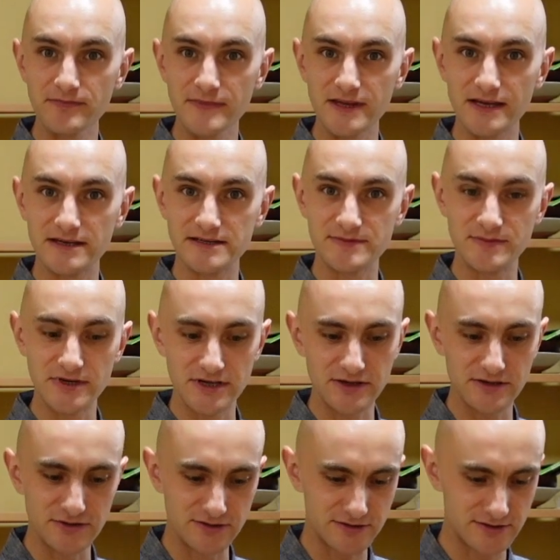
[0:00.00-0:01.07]
that is being
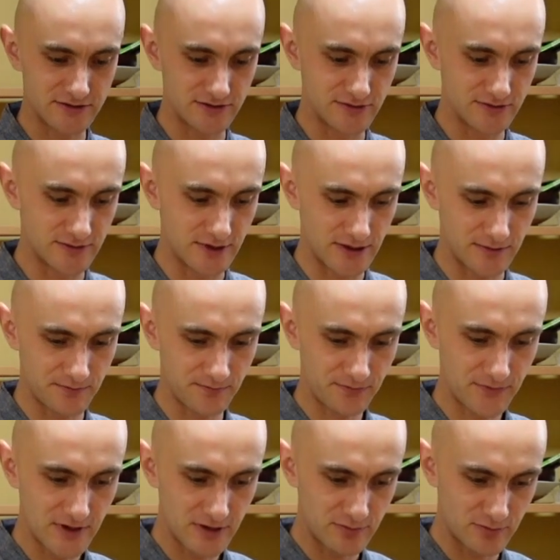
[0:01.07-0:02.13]
used to
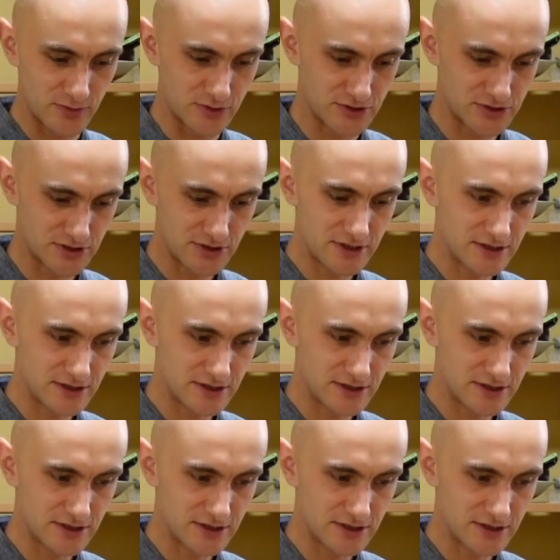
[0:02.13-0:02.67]
push